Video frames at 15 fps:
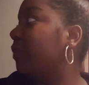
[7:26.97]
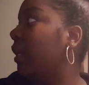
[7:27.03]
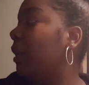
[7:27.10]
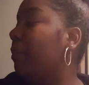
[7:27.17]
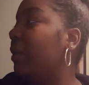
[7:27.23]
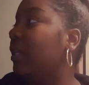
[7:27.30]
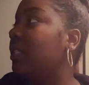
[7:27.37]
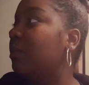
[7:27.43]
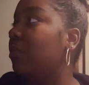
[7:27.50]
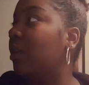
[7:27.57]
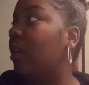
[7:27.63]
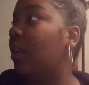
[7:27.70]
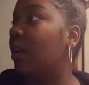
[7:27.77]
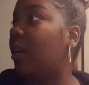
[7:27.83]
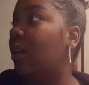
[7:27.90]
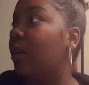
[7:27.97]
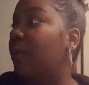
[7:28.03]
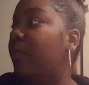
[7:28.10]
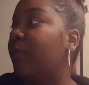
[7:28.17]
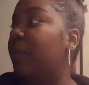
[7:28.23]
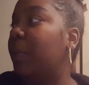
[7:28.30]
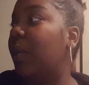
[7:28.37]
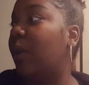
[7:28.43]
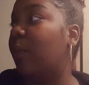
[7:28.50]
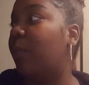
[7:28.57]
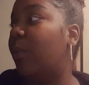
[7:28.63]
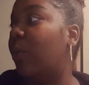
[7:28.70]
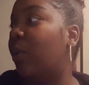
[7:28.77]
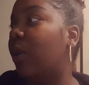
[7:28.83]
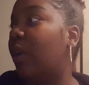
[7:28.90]
He picked me up from the
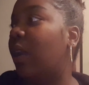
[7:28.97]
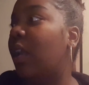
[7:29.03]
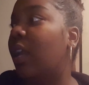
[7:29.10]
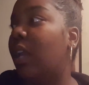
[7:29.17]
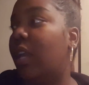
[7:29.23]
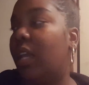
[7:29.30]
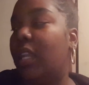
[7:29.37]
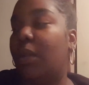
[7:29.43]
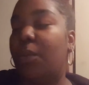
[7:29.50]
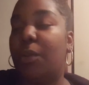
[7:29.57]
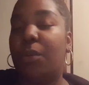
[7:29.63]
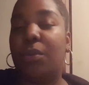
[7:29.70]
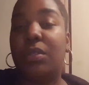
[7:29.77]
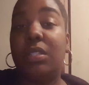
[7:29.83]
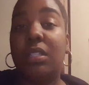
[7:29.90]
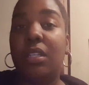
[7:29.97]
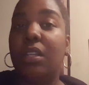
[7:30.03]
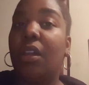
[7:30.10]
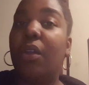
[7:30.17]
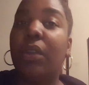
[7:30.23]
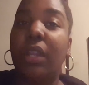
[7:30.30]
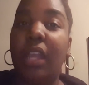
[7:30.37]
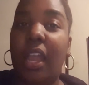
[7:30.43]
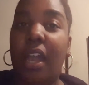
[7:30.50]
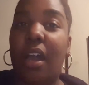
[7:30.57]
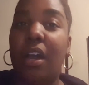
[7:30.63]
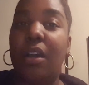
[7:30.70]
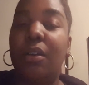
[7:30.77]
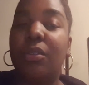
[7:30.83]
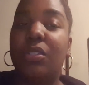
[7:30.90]
airport, and then we were sitting on the
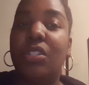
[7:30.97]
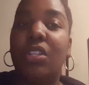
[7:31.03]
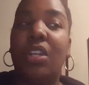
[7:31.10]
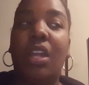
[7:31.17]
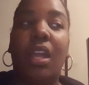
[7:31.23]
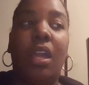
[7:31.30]
couch,